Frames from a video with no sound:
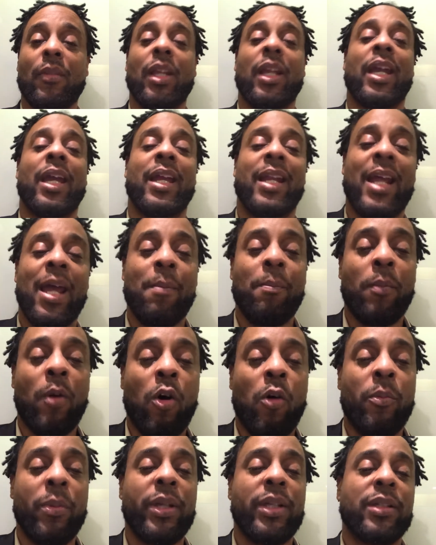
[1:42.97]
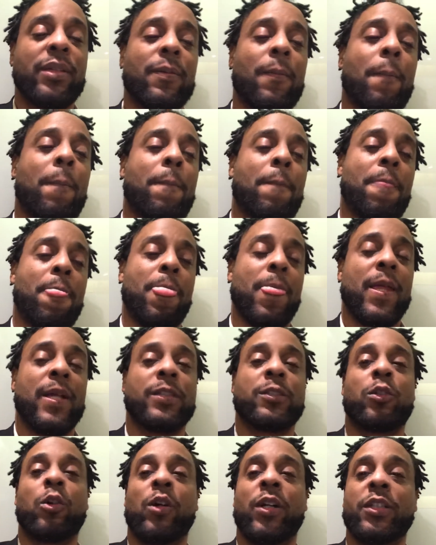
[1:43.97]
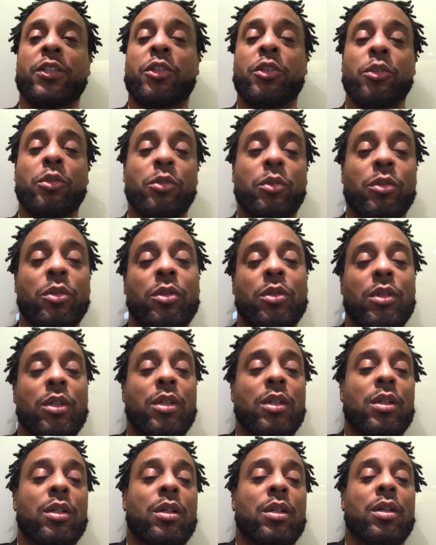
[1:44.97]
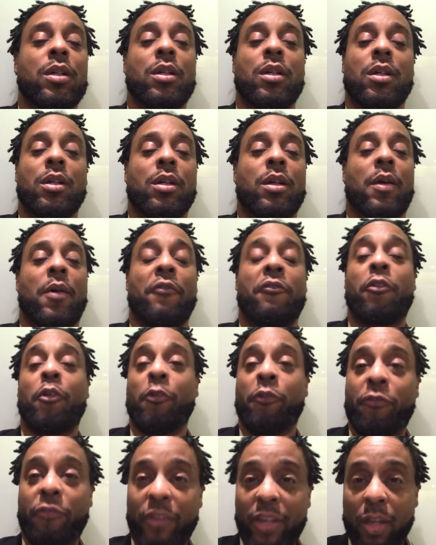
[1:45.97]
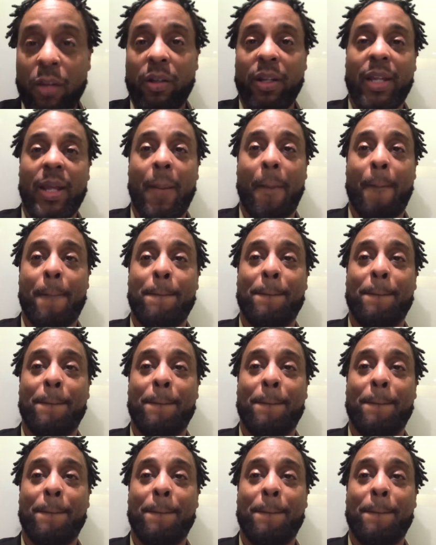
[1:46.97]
And that moment is going to fulfill him.